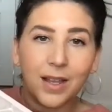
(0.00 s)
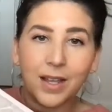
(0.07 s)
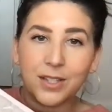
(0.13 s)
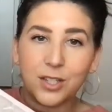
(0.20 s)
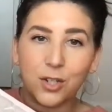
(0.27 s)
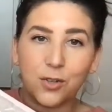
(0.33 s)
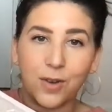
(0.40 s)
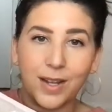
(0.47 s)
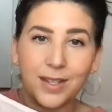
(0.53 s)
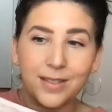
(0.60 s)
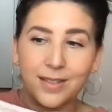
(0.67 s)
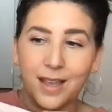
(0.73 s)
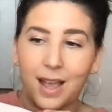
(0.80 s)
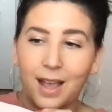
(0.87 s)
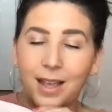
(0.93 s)
It's a great
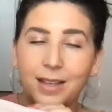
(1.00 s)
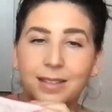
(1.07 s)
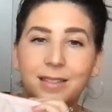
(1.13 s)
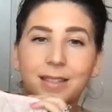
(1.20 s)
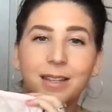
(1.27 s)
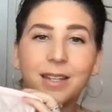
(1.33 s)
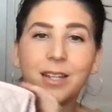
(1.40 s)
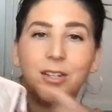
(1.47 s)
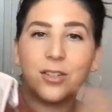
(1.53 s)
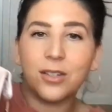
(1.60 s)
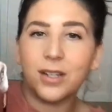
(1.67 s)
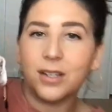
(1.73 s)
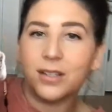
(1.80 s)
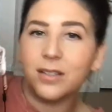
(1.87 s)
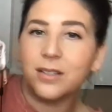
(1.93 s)
size. Here
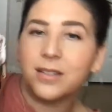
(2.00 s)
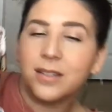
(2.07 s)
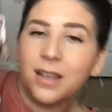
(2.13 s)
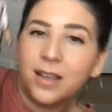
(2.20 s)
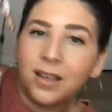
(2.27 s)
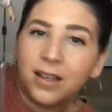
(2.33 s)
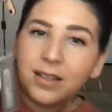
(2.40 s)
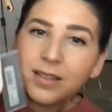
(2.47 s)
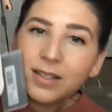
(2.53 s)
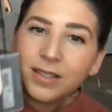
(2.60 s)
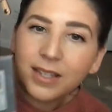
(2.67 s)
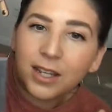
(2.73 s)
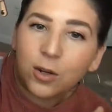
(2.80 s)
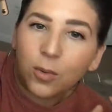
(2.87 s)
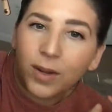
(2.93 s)
is the
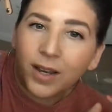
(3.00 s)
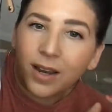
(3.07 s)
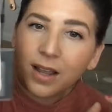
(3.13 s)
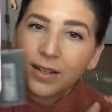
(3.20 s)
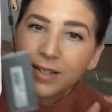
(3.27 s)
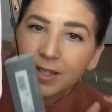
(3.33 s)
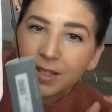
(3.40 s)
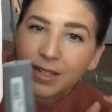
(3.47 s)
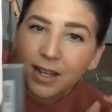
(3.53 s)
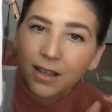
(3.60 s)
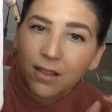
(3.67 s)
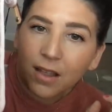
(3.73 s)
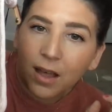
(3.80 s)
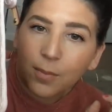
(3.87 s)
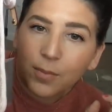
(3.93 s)
sequin
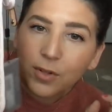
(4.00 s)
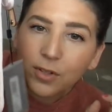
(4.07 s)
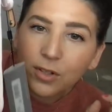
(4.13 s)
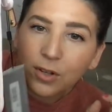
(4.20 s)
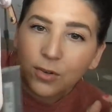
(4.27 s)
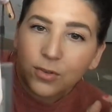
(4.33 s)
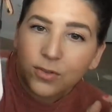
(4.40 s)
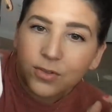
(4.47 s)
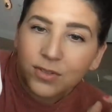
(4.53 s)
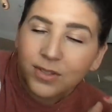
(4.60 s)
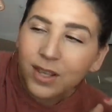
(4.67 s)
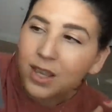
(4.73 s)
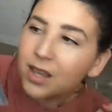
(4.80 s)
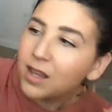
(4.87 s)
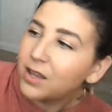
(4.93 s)
detail up close.
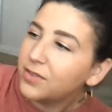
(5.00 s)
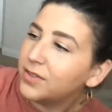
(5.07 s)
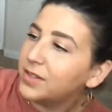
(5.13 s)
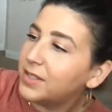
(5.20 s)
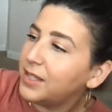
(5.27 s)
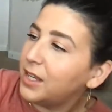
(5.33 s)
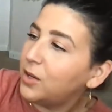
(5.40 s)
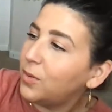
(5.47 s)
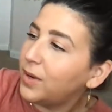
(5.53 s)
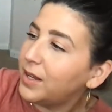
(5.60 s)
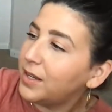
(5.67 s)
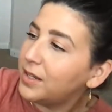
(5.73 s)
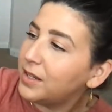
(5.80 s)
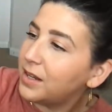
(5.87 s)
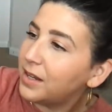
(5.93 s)
The
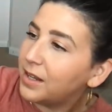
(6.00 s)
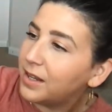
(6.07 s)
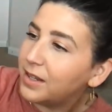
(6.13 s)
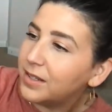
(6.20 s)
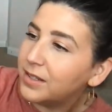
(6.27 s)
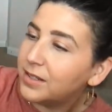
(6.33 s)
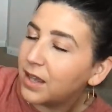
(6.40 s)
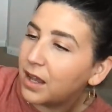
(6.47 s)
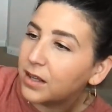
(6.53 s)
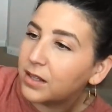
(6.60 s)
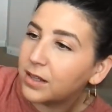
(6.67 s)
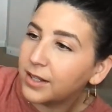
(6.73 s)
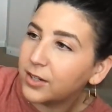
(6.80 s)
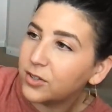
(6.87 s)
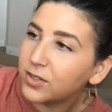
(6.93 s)
sequin is a
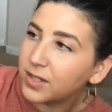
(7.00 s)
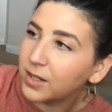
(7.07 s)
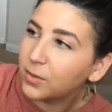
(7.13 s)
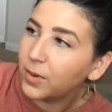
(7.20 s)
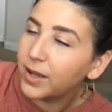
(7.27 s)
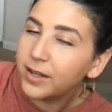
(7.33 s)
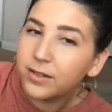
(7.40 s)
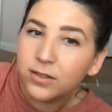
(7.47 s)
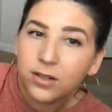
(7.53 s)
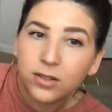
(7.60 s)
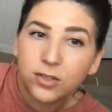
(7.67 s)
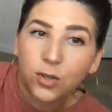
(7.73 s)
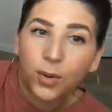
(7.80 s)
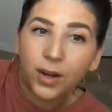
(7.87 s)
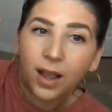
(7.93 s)
clear sequin.
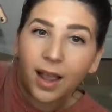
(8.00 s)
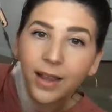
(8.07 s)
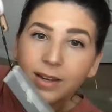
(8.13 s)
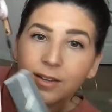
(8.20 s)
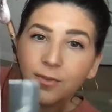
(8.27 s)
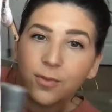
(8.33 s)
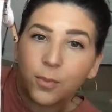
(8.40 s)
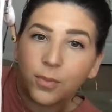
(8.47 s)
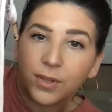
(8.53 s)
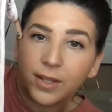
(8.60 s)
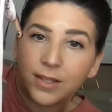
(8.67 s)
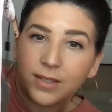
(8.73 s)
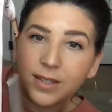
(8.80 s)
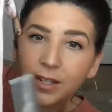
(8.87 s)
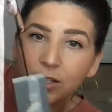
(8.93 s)
So it kind of
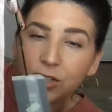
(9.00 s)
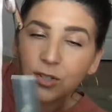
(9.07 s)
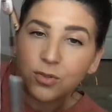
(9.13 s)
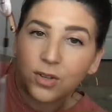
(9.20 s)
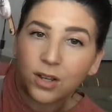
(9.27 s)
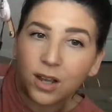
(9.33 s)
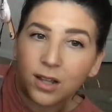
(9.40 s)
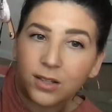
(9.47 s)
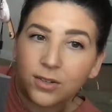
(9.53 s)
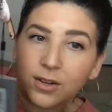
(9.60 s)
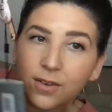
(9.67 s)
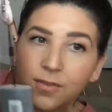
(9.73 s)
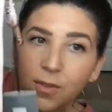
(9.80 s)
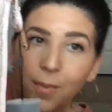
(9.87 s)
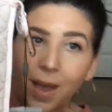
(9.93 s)
blends into the color
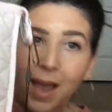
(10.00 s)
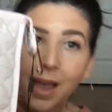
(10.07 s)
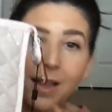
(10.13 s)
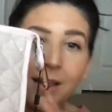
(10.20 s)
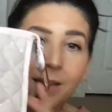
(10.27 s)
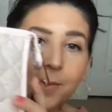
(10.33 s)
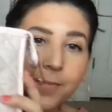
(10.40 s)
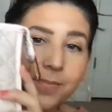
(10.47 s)
of the bag.